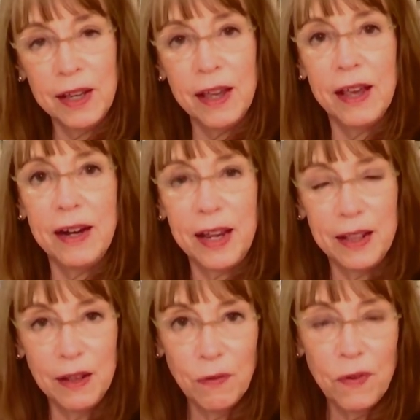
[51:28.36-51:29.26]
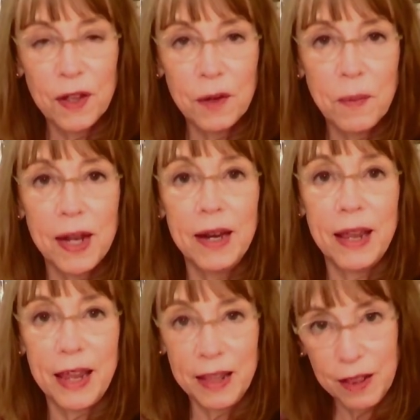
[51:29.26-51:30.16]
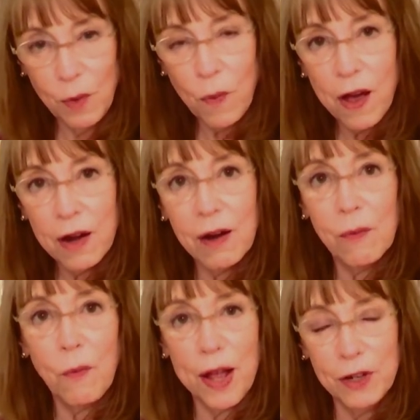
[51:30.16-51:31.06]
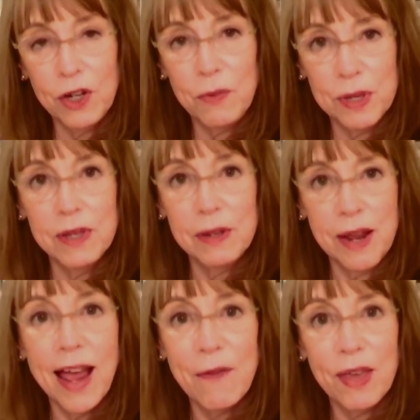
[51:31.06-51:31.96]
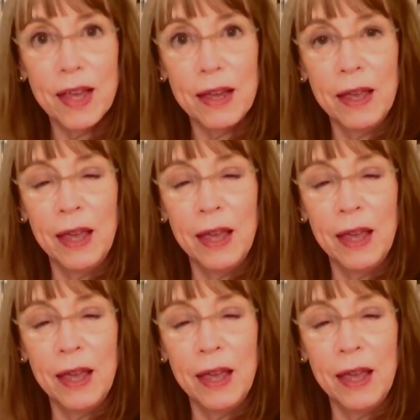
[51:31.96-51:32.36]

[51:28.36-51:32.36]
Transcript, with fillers: And in the field meant in the water while she was diving.